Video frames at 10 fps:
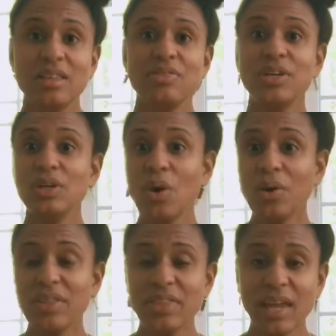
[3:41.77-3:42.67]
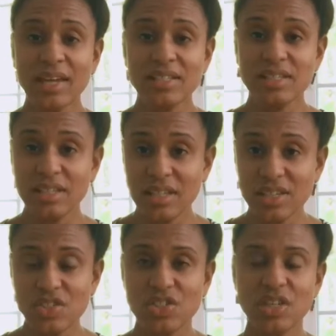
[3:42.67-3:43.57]
The yoga that I
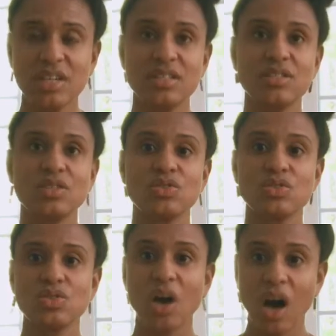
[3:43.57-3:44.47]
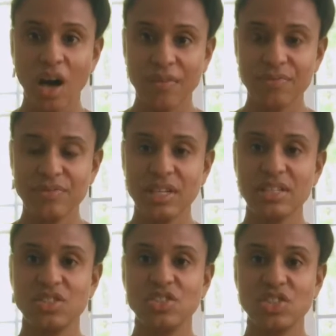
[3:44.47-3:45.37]
teach is soft,
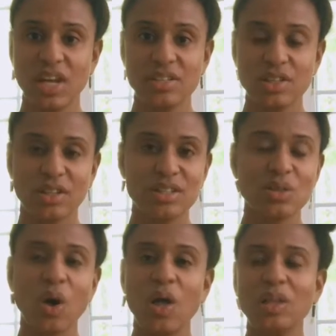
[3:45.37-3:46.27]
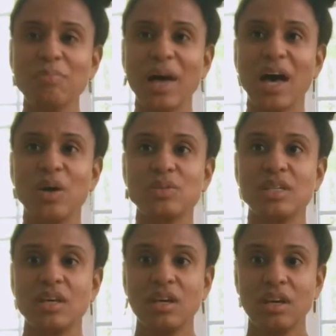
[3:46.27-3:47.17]
it's gentle, it's all about
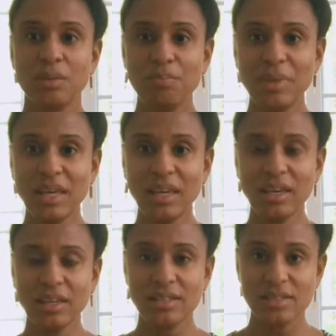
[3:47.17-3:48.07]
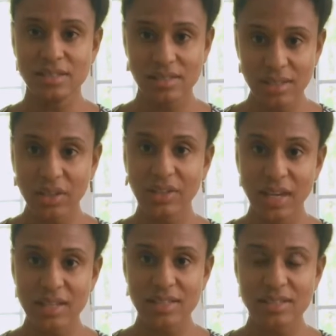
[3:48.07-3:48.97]
being in
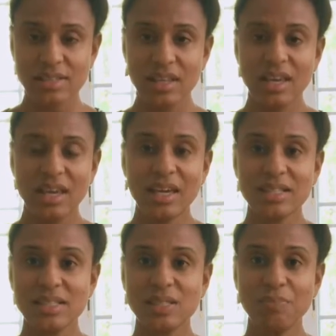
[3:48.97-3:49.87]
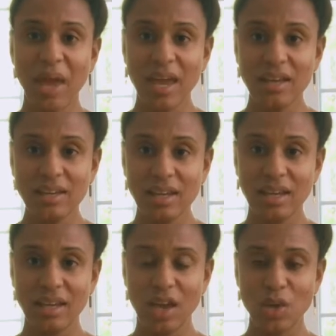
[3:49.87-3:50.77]
stillness,
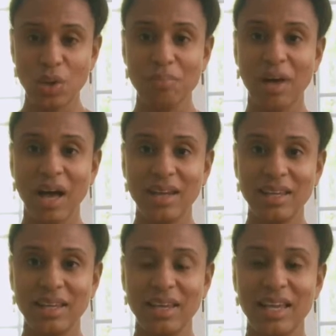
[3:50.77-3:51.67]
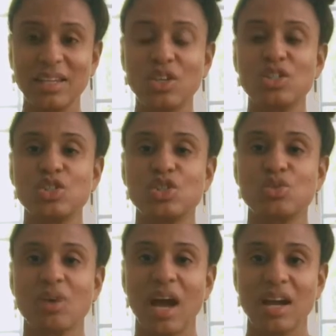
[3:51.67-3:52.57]
expanding your body and
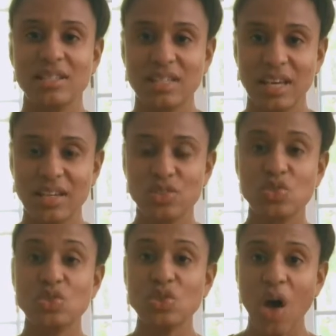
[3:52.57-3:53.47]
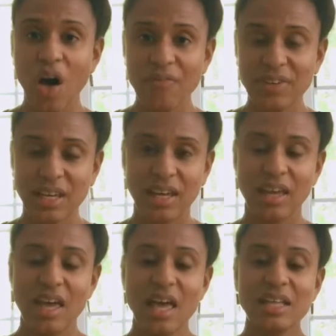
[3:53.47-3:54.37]
contracting, softening,
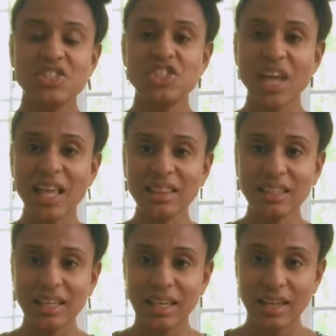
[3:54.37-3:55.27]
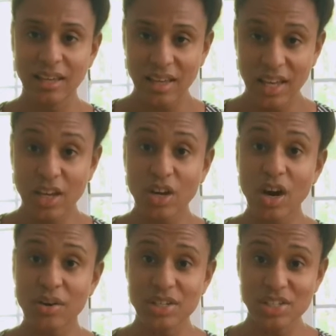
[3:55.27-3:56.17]
gently
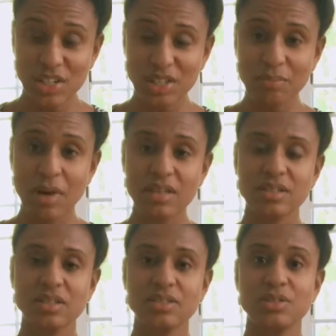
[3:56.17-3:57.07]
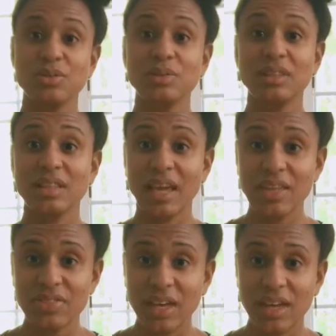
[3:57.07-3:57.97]
encouraging the muscles to
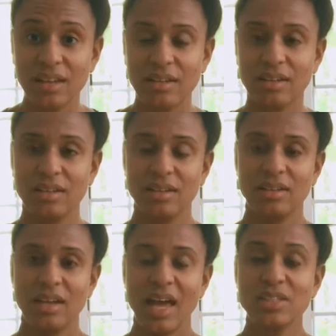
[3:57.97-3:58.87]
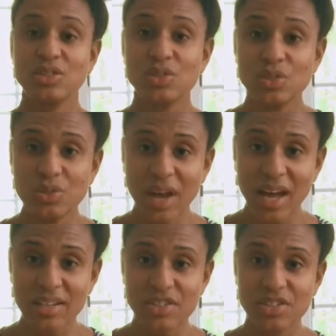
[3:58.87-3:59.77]
lengthen and
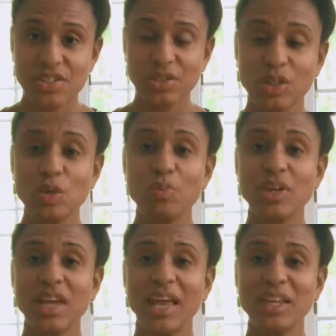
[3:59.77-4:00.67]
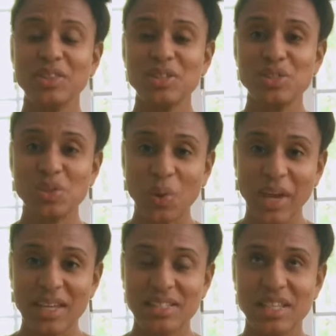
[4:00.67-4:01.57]
stretch, lubricating the
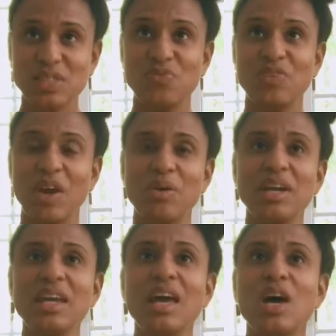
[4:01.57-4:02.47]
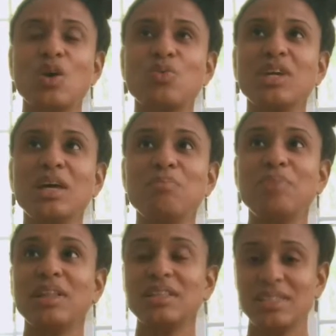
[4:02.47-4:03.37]
joints. It's very
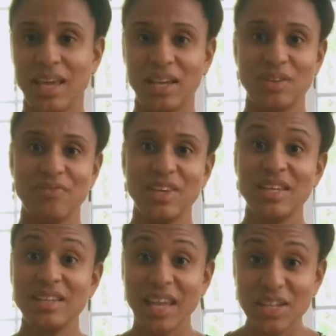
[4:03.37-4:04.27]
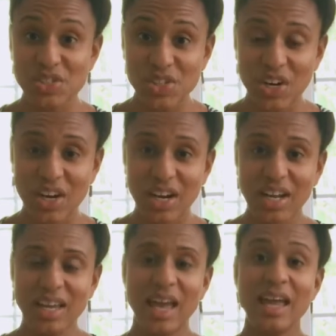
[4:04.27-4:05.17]
rehabilitative in nature
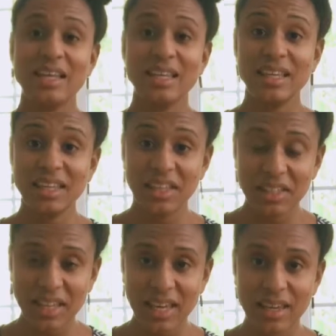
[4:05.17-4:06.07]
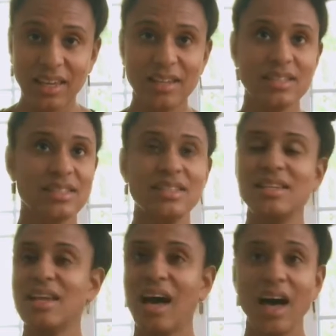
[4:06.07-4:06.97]
and healing. It is
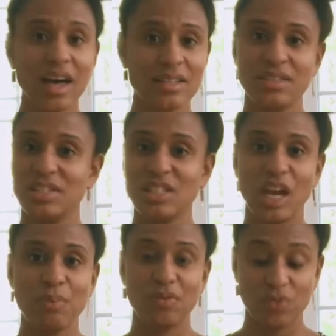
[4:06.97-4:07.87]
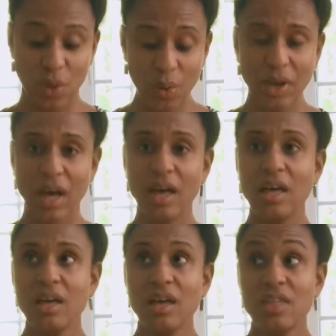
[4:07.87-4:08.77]
not the type of yoga
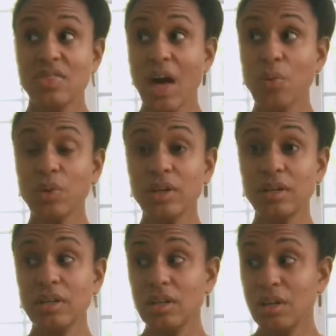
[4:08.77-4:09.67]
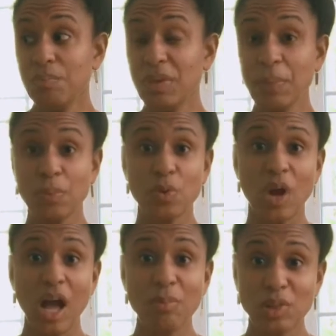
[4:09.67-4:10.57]
that would be a
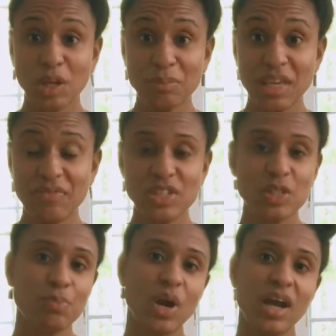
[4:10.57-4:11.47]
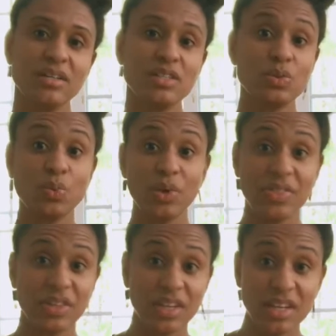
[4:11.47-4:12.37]
problem even to practice
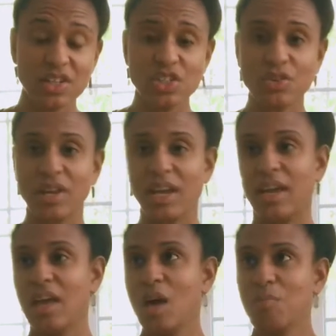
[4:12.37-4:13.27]
with an injury.